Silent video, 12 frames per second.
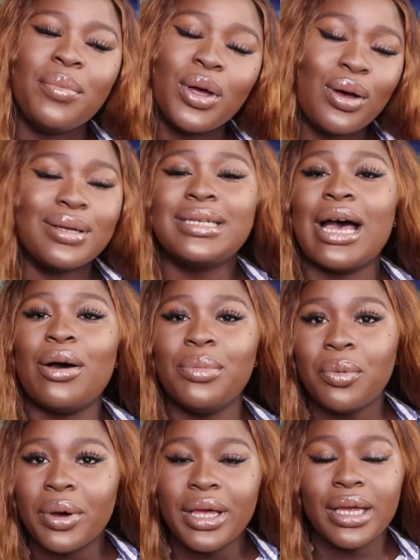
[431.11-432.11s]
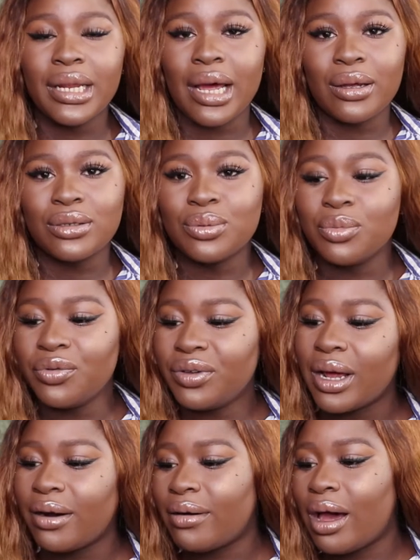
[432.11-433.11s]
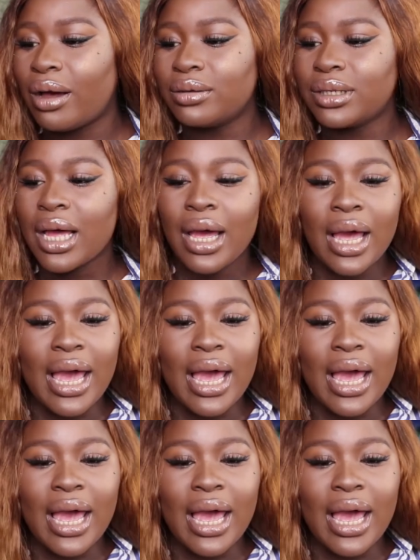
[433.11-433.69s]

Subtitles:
because I'll be working out, moving around.